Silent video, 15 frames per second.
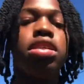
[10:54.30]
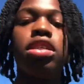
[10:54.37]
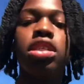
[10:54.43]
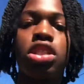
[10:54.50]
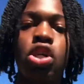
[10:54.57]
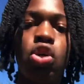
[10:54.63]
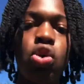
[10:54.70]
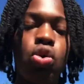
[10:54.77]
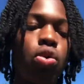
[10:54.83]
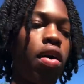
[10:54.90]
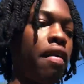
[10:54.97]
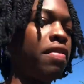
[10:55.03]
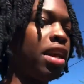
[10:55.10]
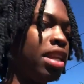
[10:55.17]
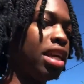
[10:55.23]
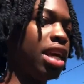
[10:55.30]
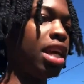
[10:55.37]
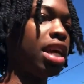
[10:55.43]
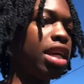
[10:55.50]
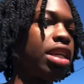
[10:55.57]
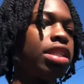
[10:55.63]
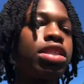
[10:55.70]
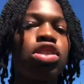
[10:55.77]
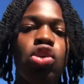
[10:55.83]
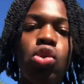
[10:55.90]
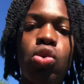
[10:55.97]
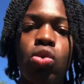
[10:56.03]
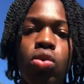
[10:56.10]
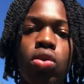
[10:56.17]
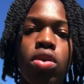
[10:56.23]
it's cool. If they did, it's
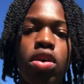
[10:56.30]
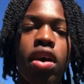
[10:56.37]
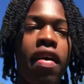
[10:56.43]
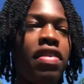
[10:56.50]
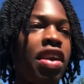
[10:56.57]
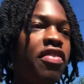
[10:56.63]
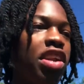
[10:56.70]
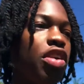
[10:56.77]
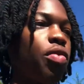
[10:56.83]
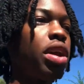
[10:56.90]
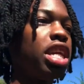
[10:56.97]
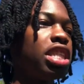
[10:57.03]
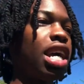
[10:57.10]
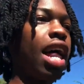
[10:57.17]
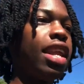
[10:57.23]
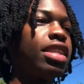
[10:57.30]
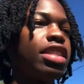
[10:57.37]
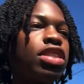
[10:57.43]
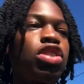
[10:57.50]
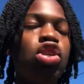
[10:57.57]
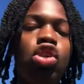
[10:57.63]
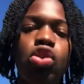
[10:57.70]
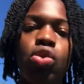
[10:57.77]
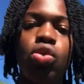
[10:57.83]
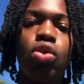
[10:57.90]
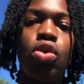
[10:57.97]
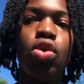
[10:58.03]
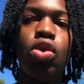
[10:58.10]
cool. If they really want to challenge, it's cool.